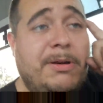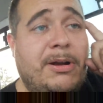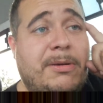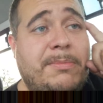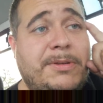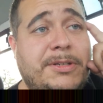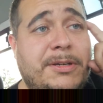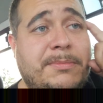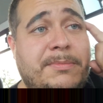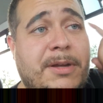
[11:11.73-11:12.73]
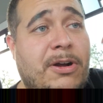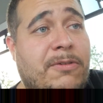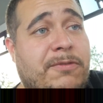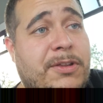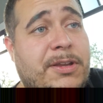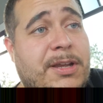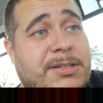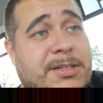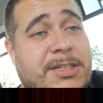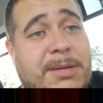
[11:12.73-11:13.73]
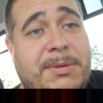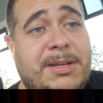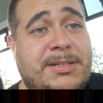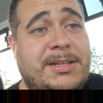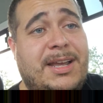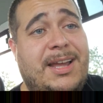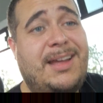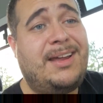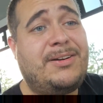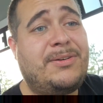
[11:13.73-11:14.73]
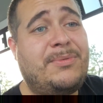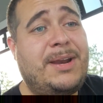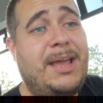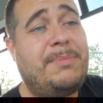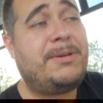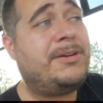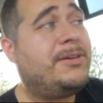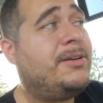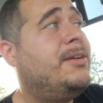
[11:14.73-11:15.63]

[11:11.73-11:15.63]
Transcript: car museum. Hopefully you guys can see me because I don't know what happened here.